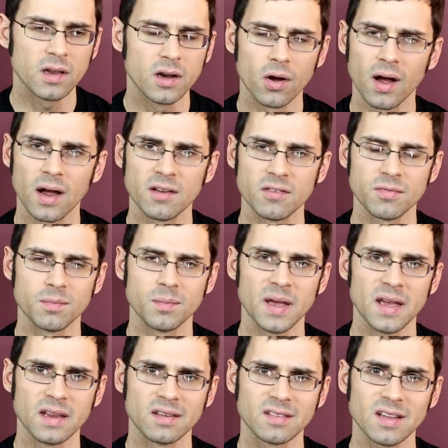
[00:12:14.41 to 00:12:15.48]
You know, I've
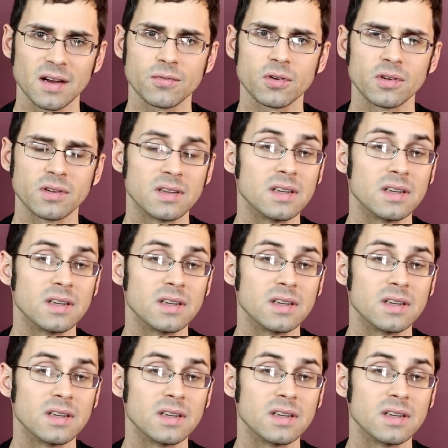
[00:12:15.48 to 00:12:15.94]
made several